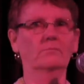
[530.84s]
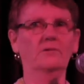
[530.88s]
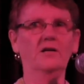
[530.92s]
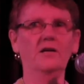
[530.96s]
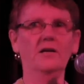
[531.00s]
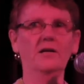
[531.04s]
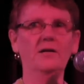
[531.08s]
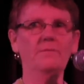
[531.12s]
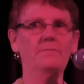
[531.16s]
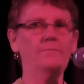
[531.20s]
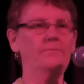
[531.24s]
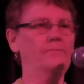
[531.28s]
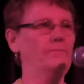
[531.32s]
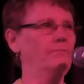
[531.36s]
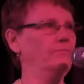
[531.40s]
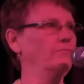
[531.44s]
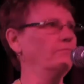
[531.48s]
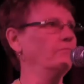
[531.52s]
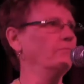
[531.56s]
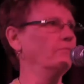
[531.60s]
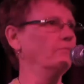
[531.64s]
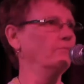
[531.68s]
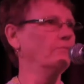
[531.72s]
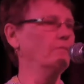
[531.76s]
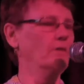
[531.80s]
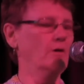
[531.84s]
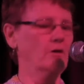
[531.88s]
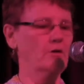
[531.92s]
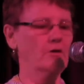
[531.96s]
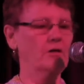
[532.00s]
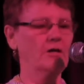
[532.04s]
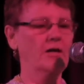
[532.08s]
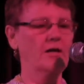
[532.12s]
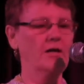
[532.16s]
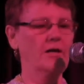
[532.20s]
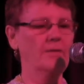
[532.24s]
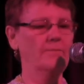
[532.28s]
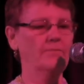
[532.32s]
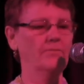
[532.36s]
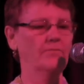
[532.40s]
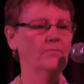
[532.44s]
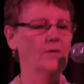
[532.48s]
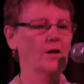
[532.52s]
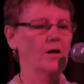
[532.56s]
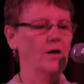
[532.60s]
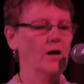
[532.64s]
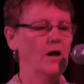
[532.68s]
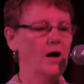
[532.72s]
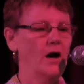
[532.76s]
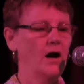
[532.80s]
Yeah? Okay.
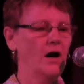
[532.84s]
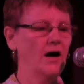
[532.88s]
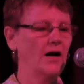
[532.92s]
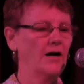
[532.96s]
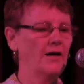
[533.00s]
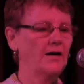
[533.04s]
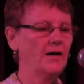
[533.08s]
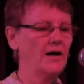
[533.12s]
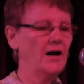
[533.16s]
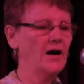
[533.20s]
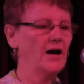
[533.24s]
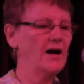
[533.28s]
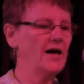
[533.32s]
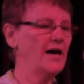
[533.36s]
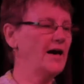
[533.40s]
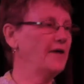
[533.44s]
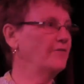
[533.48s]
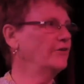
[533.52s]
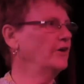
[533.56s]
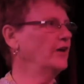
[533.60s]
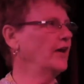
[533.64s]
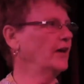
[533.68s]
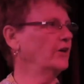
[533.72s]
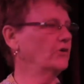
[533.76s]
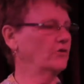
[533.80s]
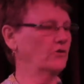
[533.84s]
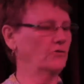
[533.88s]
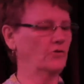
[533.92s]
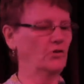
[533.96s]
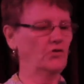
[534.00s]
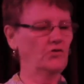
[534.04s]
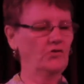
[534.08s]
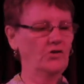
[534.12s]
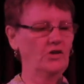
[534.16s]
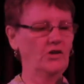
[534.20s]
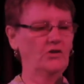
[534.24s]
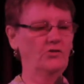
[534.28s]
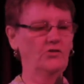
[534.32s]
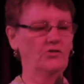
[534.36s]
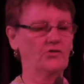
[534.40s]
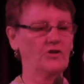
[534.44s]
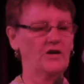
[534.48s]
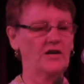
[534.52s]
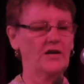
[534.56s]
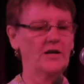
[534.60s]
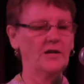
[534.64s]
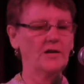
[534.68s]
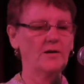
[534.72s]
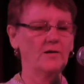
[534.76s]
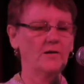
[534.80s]
I have an activist
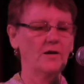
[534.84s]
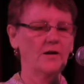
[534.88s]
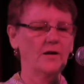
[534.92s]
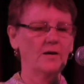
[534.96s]
history,